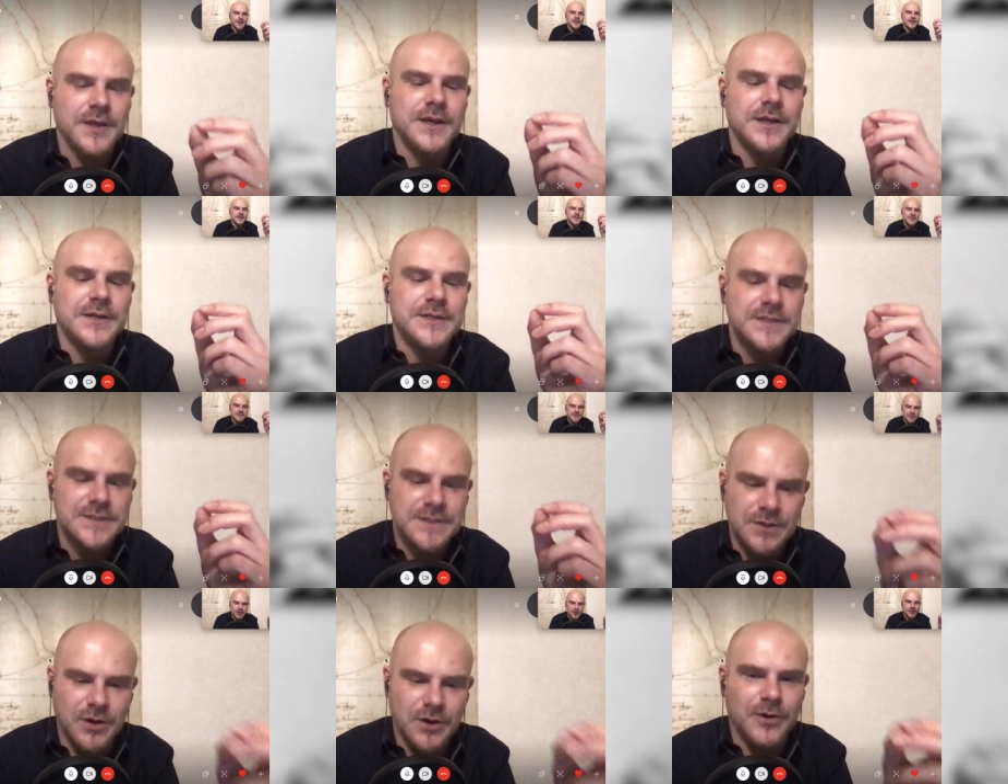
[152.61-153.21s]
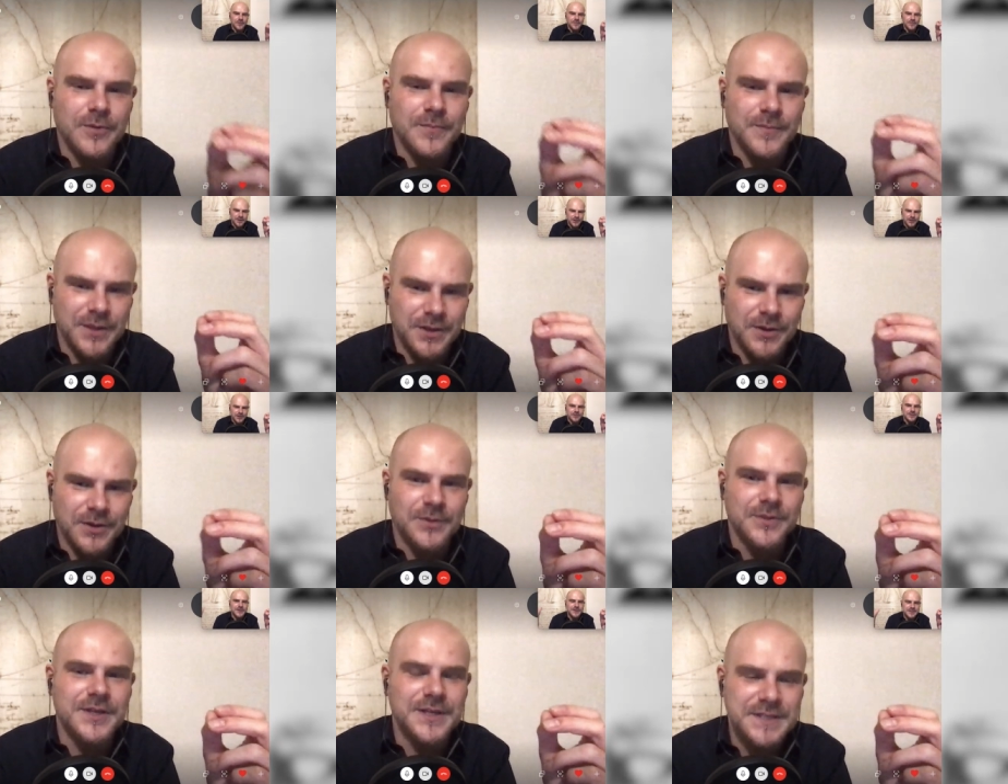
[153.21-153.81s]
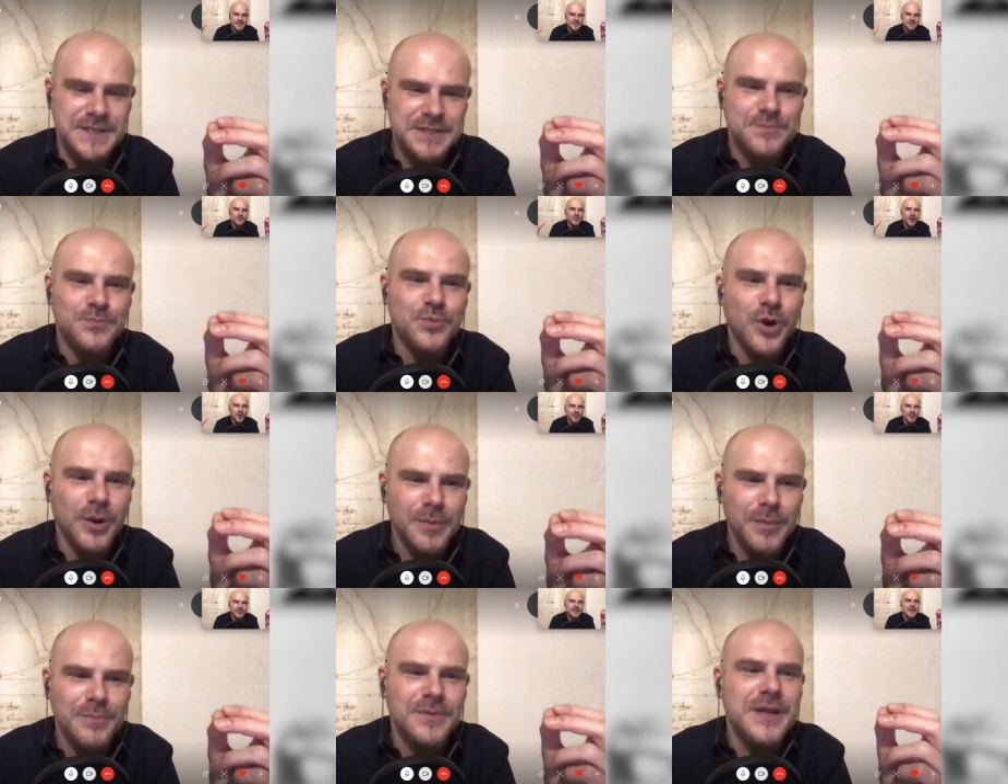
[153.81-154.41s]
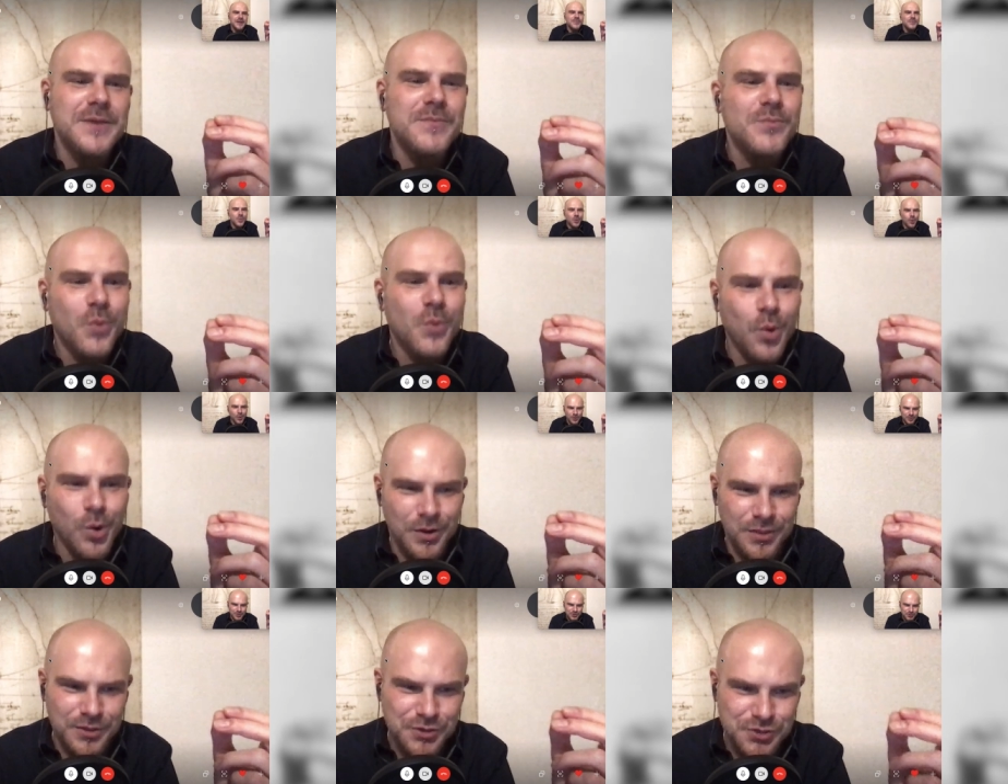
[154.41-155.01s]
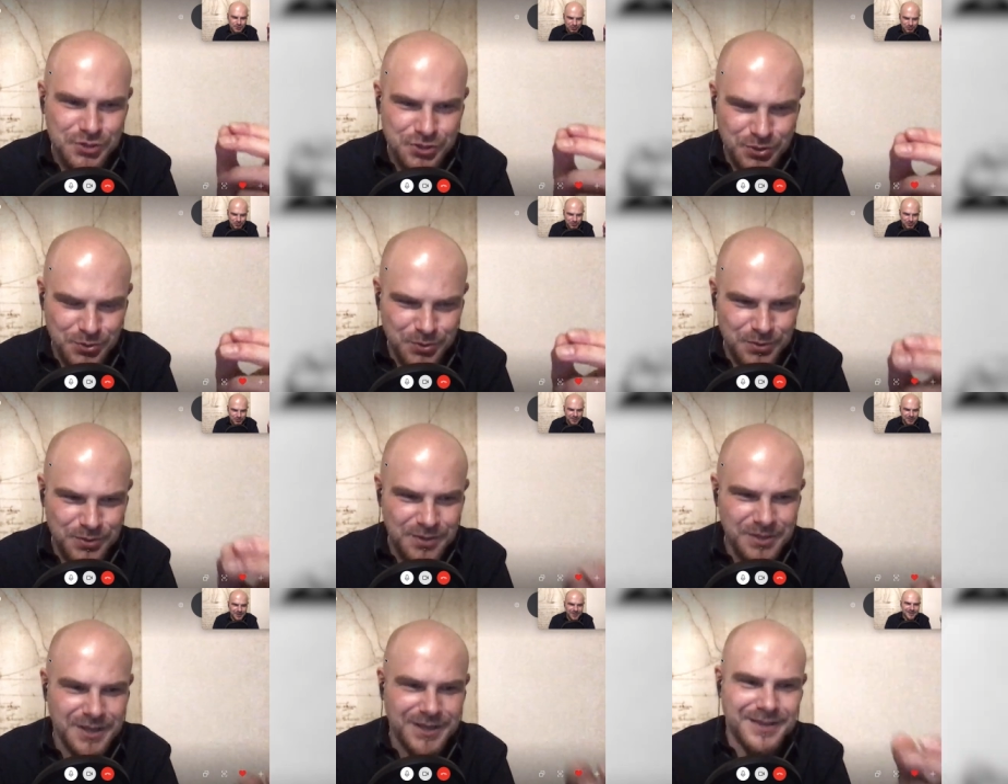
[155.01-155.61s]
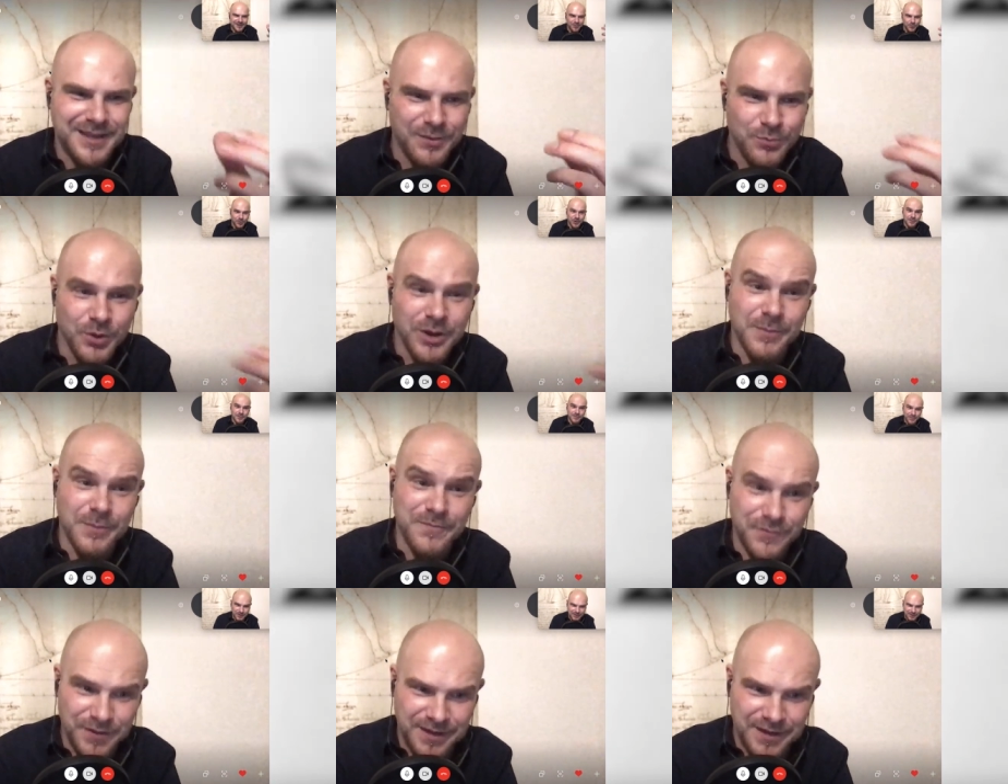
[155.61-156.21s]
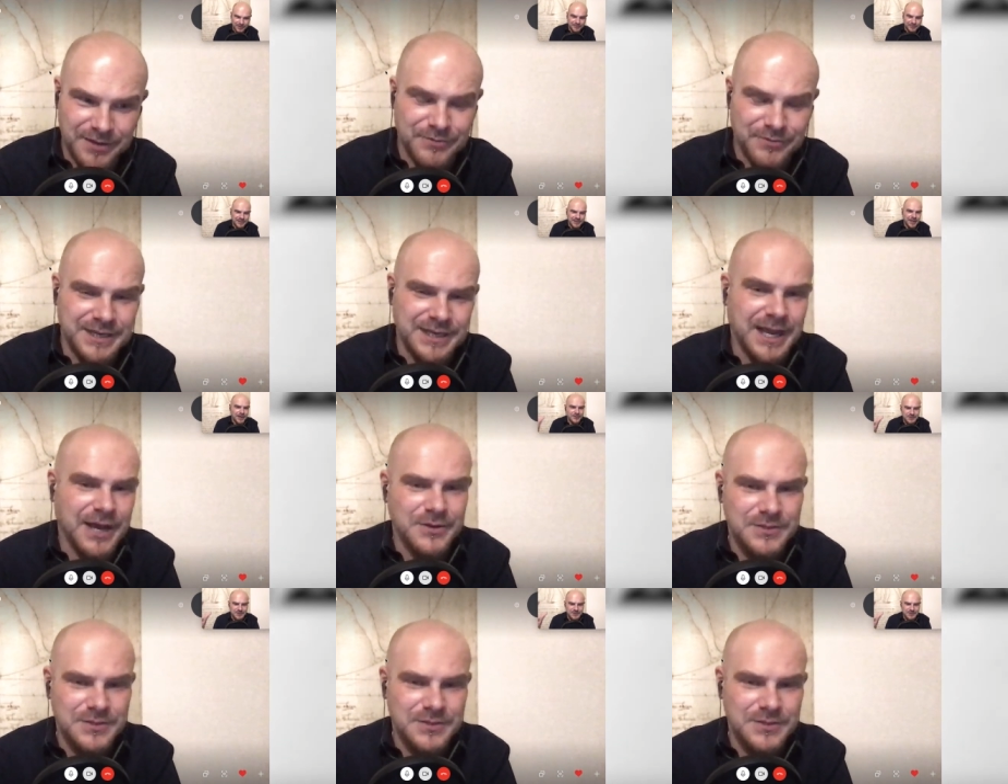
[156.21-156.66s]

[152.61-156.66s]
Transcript: So, you know, this is probably more the truth than what I'm feeling right now.